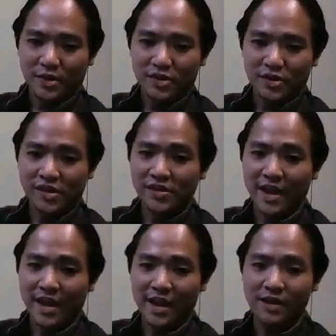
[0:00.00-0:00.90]
the
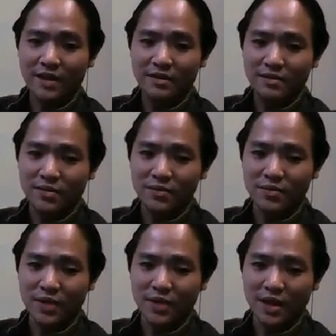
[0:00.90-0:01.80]
hand
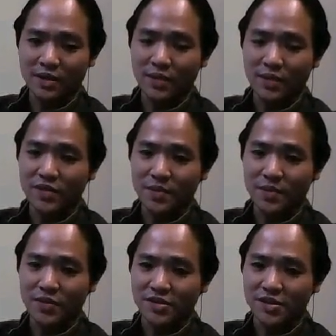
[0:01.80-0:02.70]
to a thumbs up
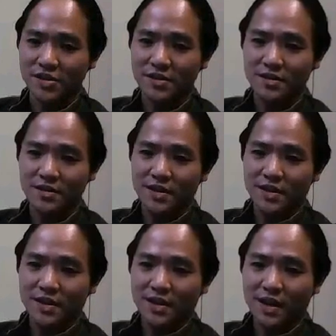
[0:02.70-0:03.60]
position,
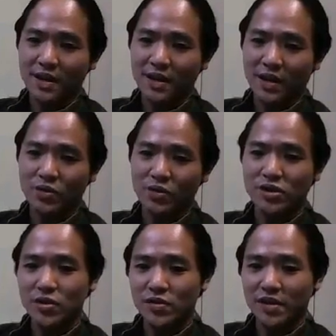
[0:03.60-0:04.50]
and then I would
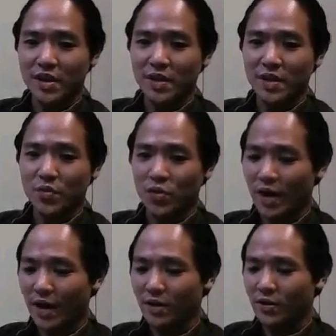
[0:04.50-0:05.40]
use a more
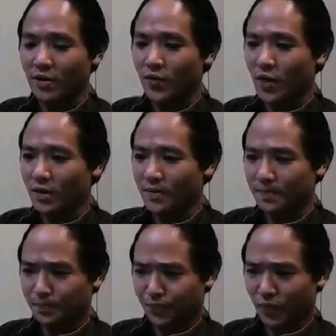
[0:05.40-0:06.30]
angular font.
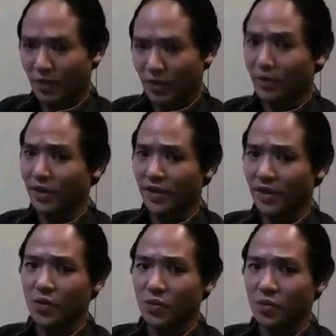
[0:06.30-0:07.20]
Now you're
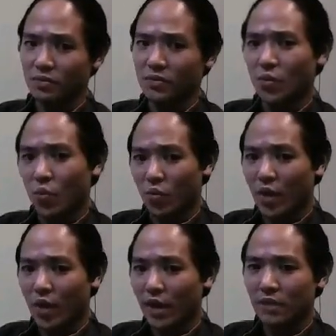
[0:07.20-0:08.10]
asking,
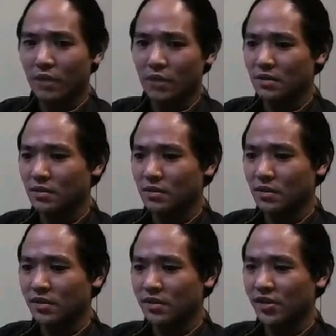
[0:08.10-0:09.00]
why would I do all
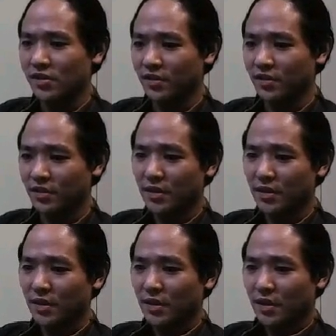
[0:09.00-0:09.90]
these changes?
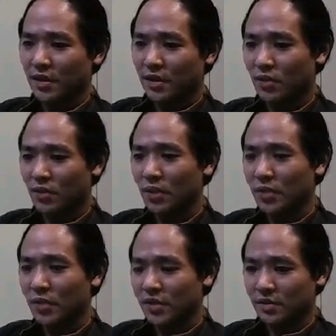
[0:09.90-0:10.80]
Well,
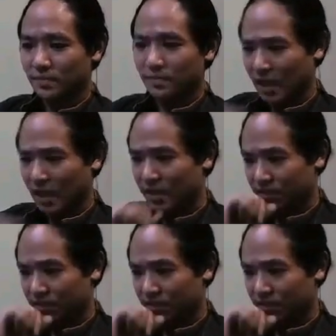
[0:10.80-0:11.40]
because the